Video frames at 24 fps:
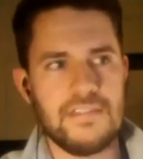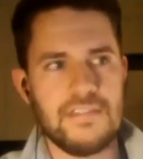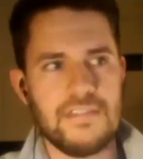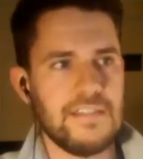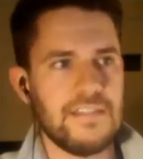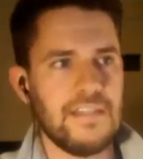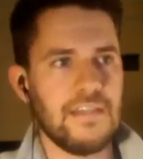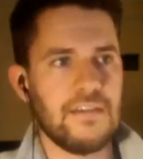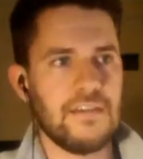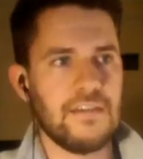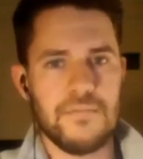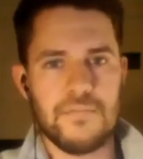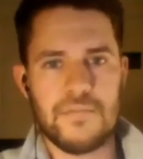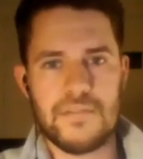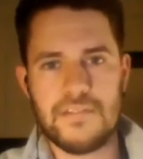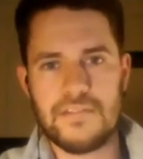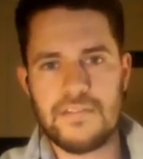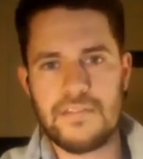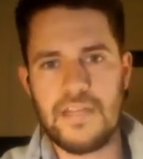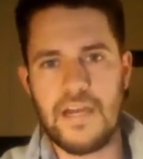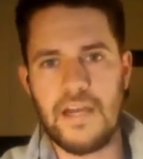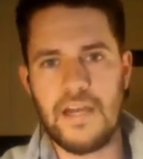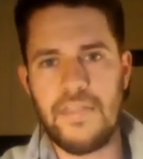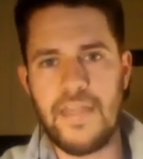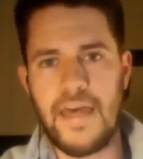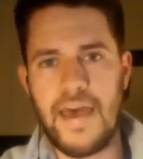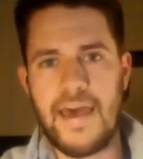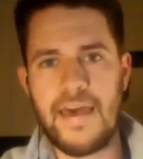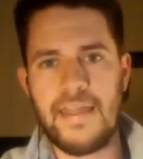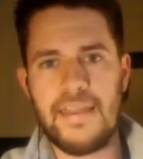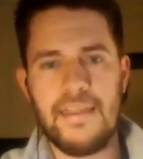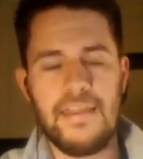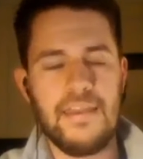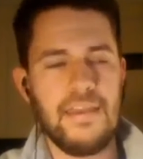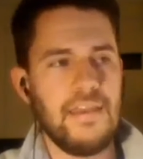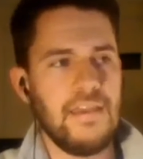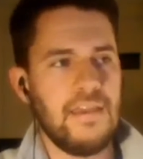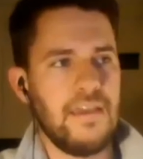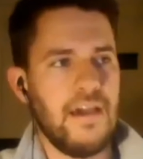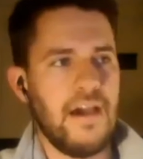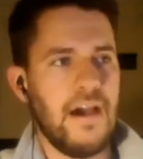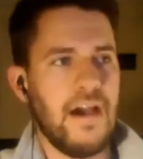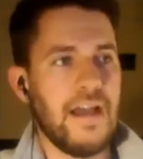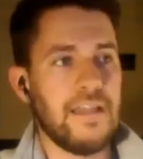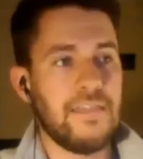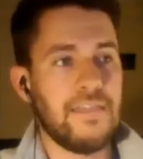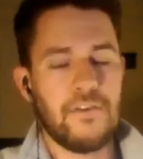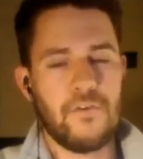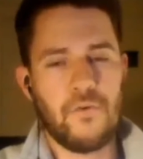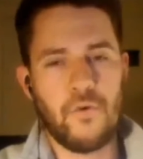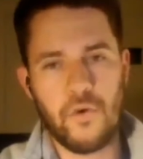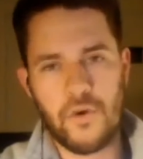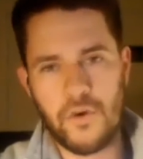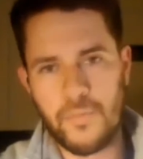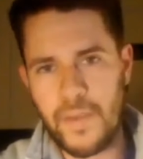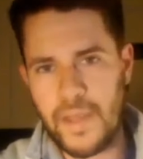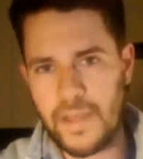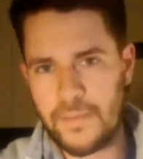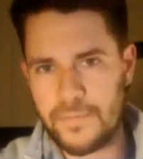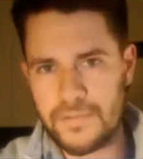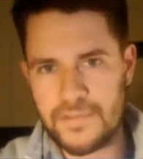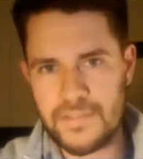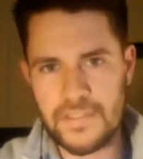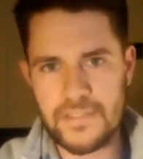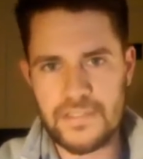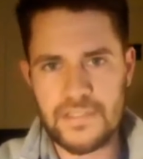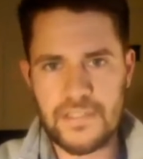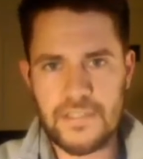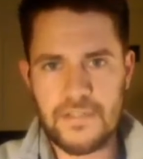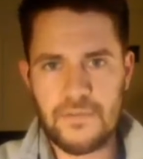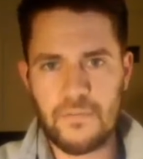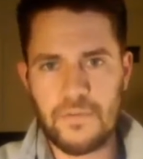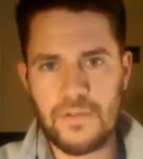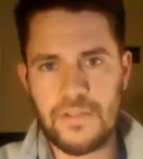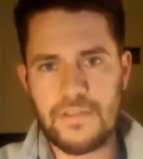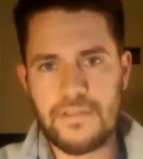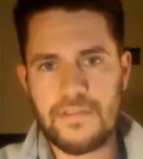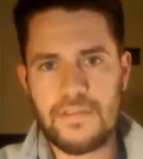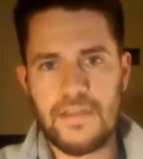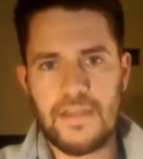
and I think Clemson's done that uh, at the quarterback position with,